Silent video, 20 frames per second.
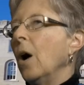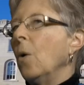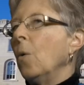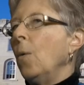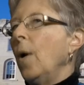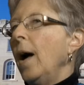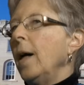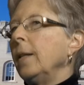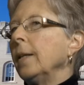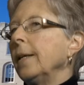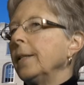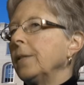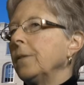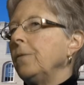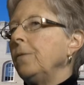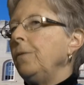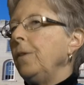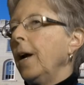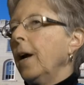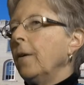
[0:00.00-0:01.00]
Well, it's
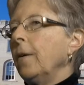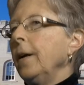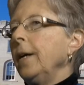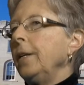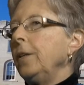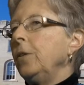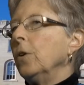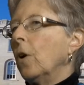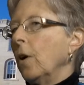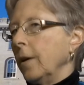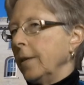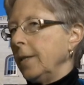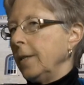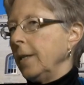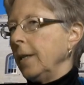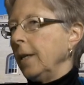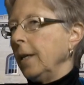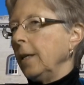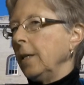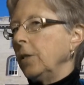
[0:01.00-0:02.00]
very
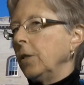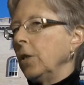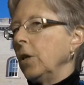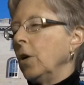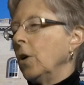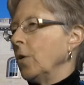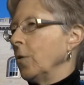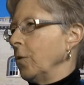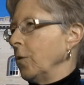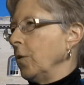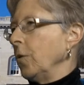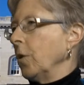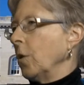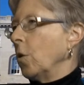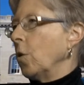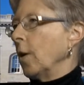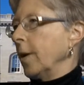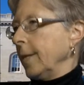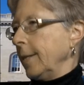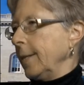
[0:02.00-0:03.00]
daunting to go through the
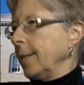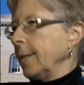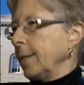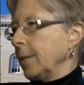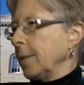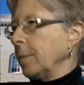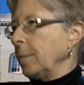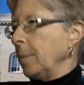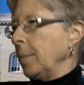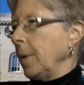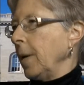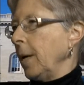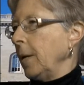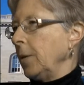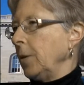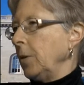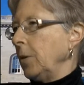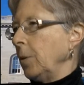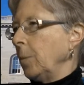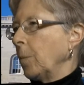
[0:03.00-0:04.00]
court system
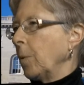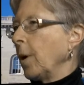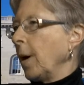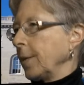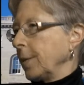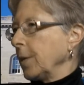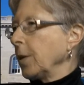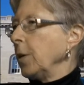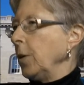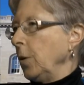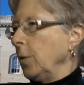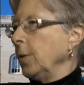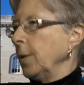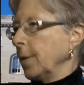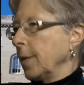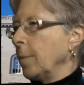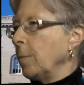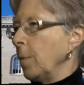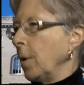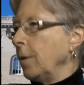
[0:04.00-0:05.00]
and to prosecute
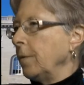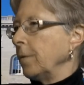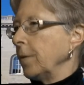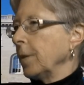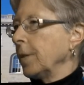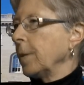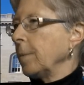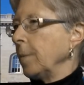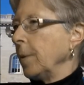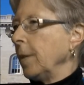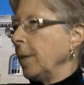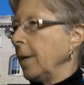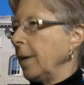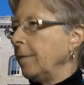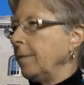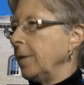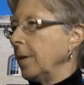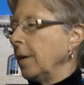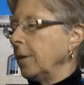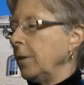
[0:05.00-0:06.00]
someone for something
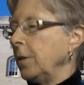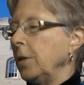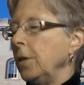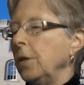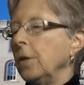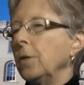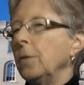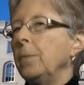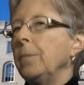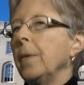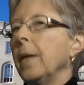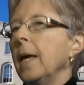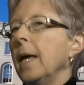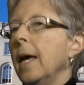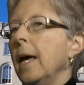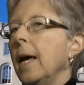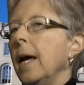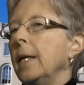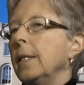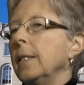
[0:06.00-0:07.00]
they've done to you.
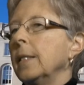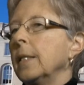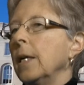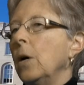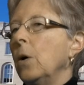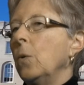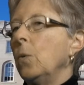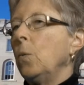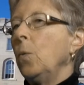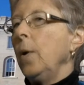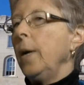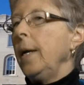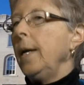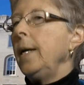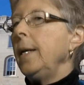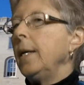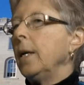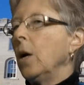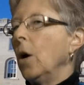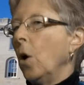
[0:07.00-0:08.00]
And so
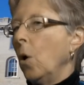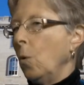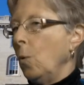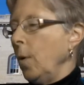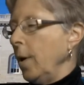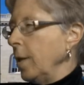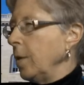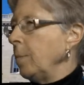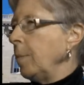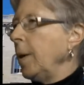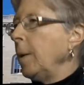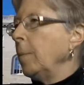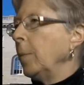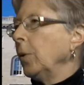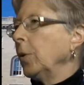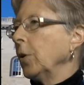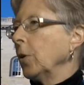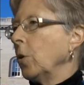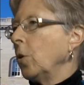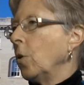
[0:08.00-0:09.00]
we go with
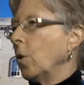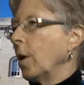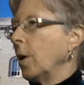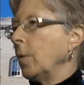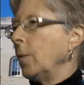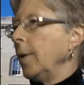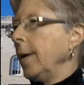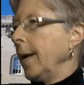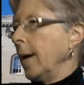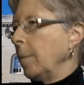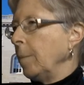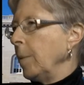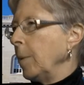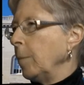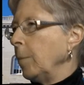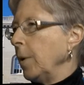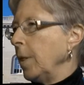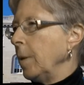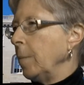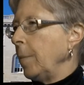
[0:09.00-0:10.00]
people to court, we help
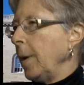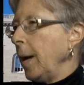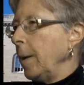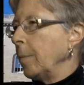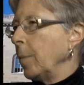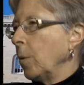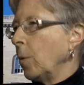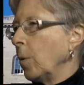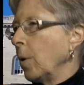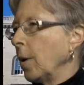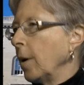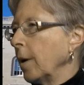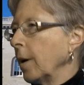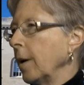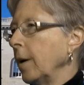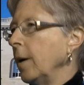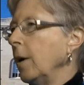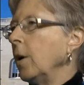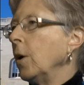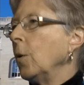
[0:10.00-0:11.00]
them with the paperwork,
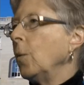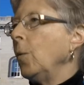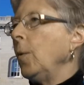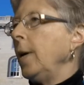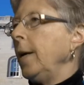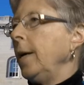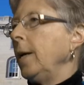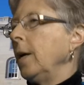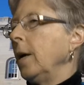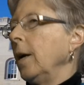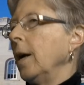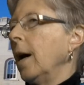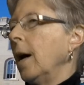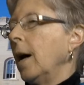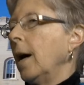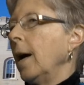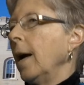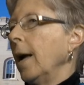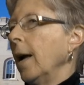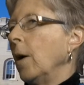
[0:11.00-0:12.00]
we
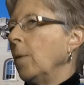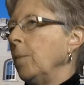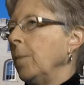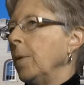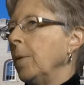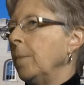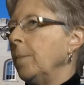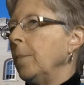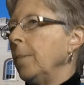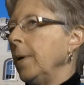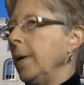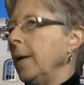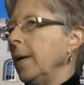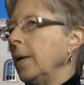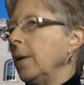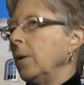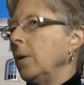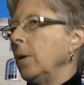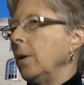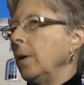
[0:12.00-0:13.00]
help them
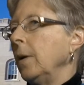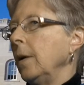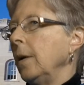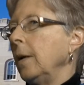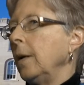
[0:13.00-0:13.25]
in